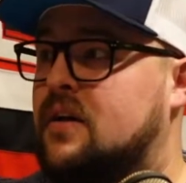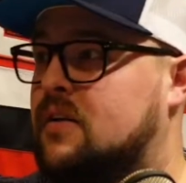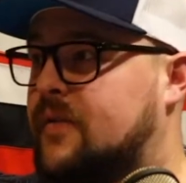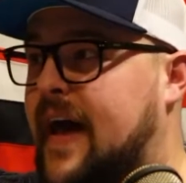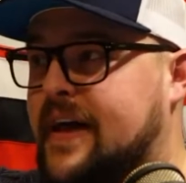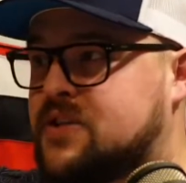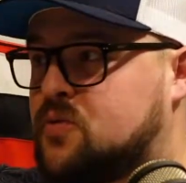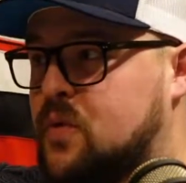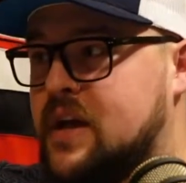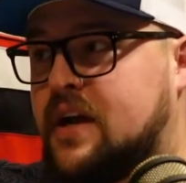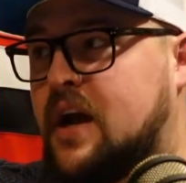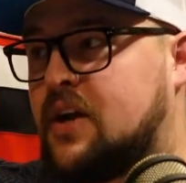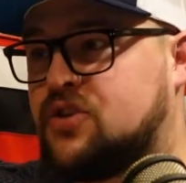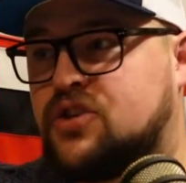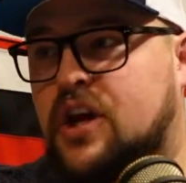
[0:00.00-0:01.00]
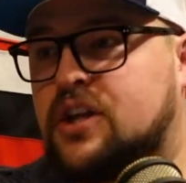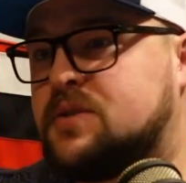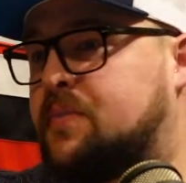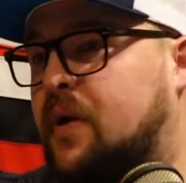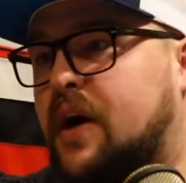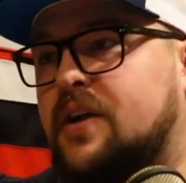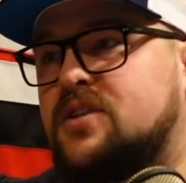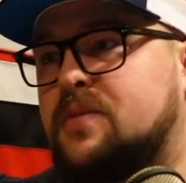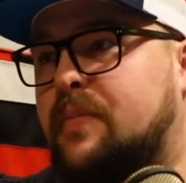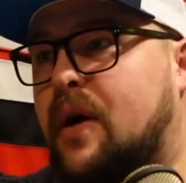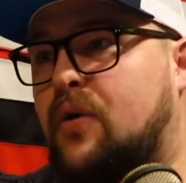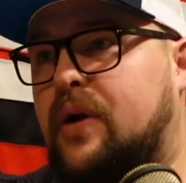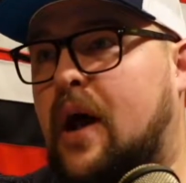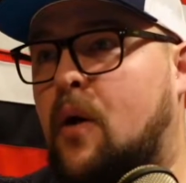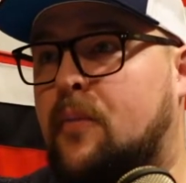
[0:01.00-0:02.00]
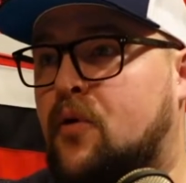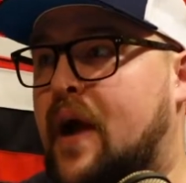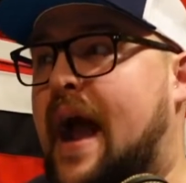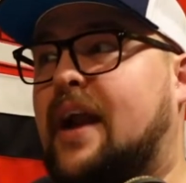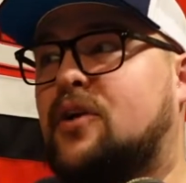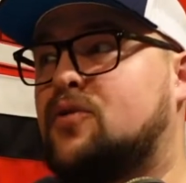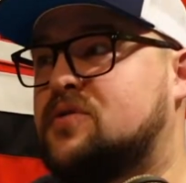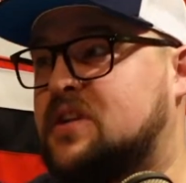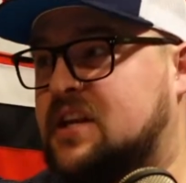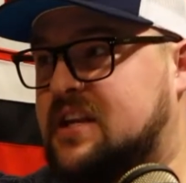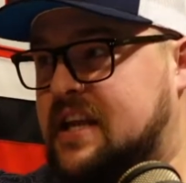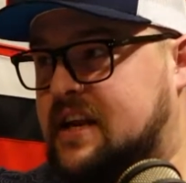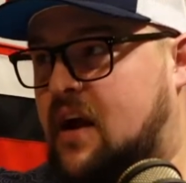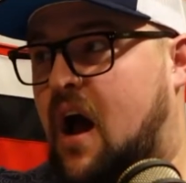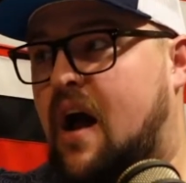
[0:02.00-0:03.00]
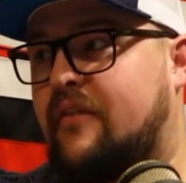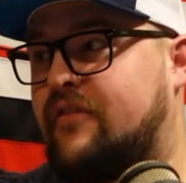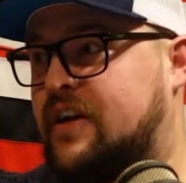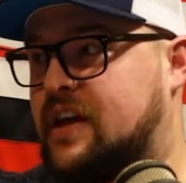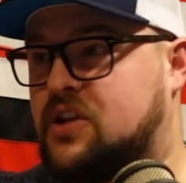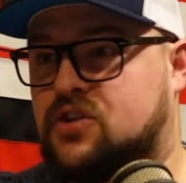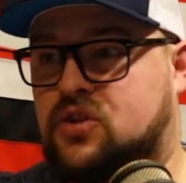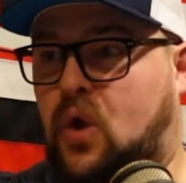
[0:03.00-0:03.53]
last week on Judd's Buds about how Marat Huznadinov is